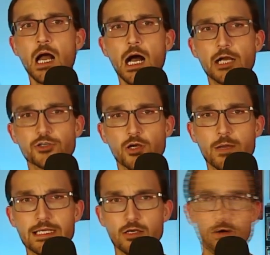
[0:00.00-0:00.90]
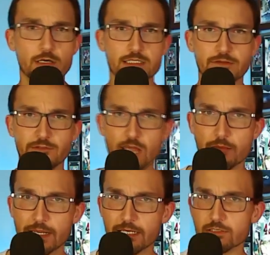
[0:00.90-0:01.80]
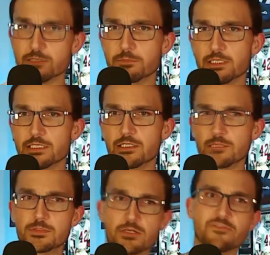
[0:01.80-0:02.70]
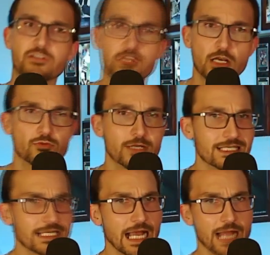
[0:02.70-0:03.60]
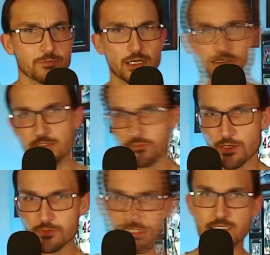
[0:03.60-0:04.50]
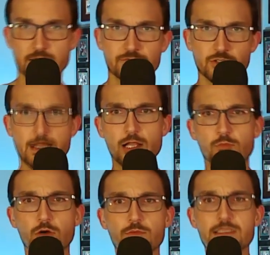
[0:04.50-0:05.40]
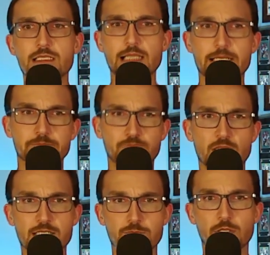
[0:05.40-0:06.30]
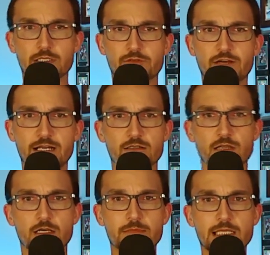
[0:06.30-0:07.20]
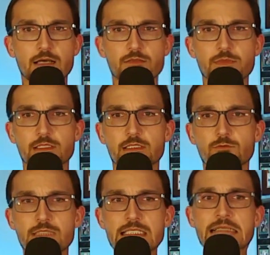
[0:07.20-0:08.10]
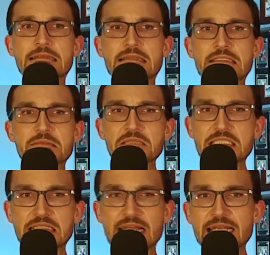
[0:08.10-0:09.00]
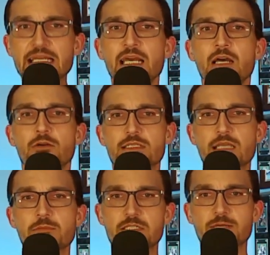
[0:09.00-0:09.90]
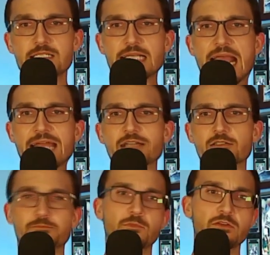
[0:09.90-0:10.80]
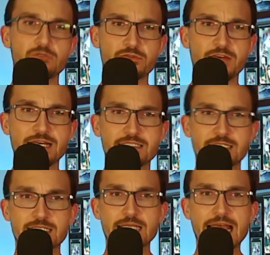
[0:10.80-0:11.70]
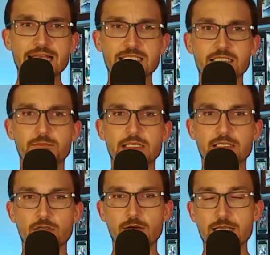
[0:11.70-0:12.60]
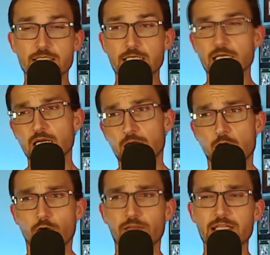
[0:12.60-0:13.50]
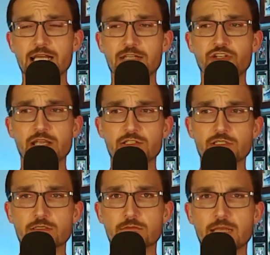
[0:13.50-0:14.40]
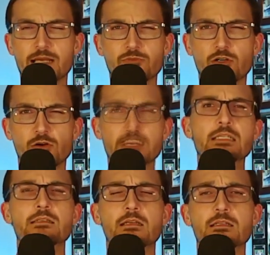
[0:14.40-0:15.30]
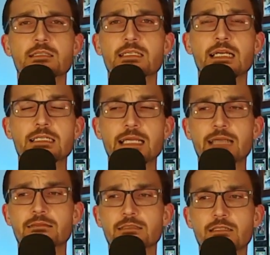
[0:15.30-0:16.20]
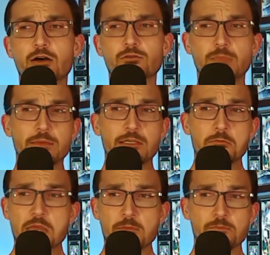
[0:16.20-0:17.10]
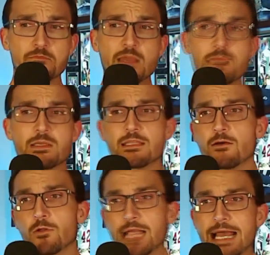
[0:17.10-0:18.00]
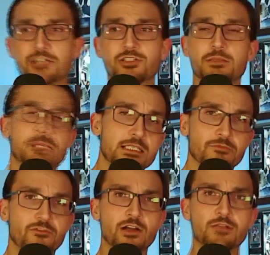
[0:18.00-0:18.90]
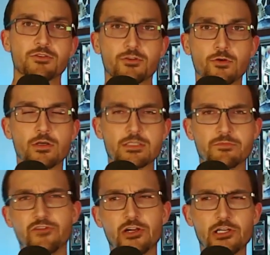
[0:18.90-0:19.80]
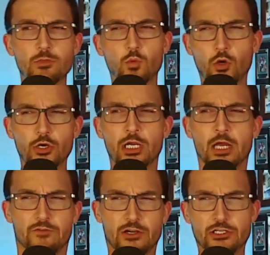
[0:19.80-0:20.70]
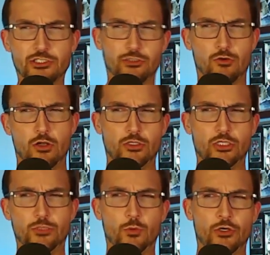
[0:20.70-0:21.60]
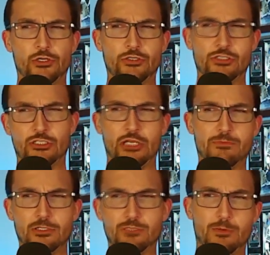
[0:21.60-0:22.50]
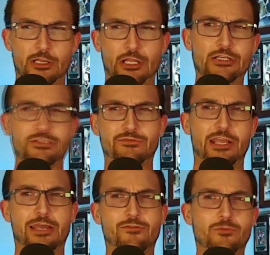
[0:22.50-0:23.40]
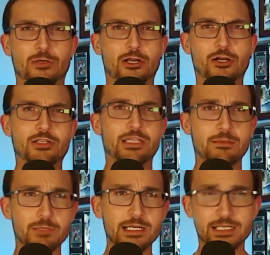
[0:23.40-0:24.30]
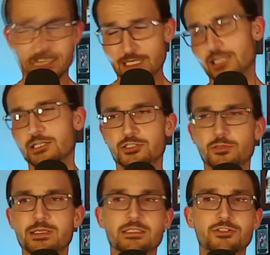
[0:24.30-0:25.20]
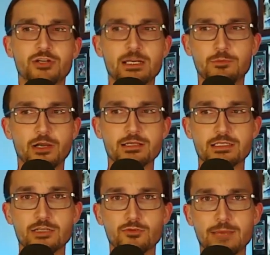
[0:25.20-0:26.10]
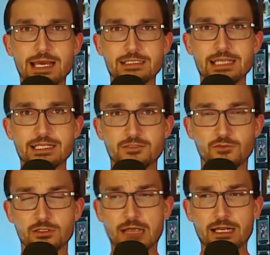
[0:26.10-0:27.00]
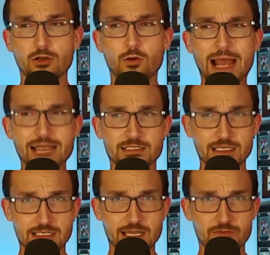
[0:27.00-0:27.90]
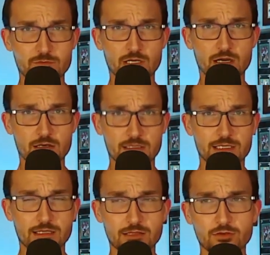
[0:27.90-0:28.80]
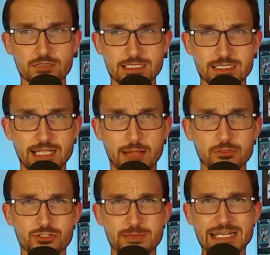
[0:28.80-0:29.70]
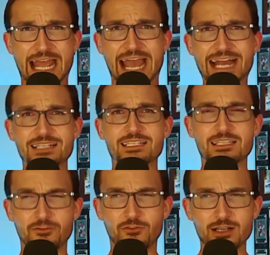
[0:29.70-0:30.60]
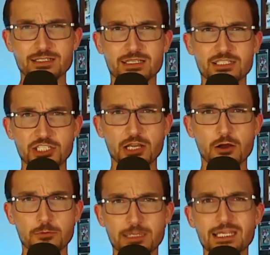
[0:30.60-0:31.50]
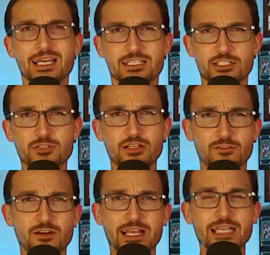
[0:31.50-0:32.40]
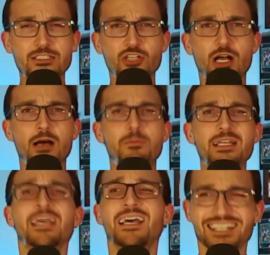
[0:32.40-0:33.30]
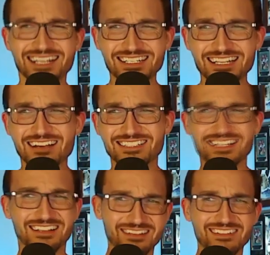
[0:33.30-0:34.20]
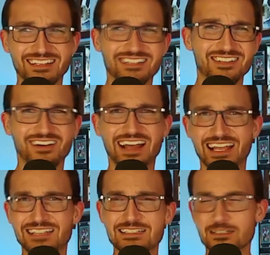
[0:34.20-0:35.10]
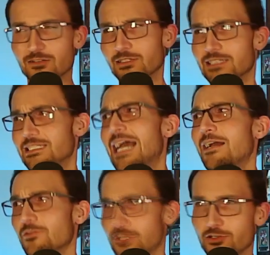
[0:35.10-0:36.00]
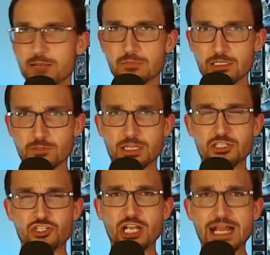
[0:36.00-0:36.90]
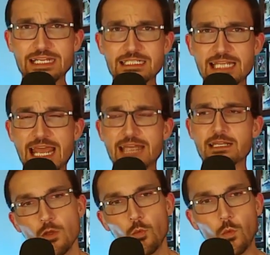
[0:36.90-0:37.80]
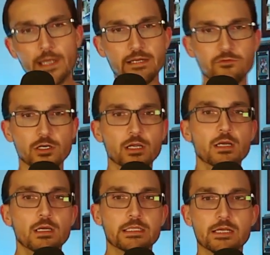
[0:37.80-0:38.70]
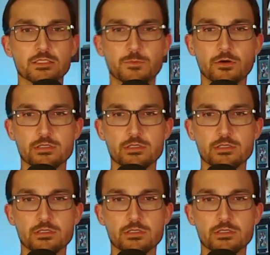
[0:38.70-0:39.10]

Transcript: A growing chorus of lawmakers and political observers are raising eyebrows at Representative Jamaal Bowman's claim that pulling a fire alarm in the House building was an innocent mistake, with some expressing anger over the fact that he hasn't been arrested. Hopefully that changes. I'm recording this on Sunday, you know, maybe there will actually be some follow-through on some very strongly worded statements by the likes of Kevin McCarthy, but they're too busy trying to prosecute Matt Gaetz for, I don't know, asking Kevin McCarthy and those establishment hacks at the front of the GOP to do their fucking job. But no, you need to go ahead and, you know, tackle the gremlin with the giant head, whatever. The outspoken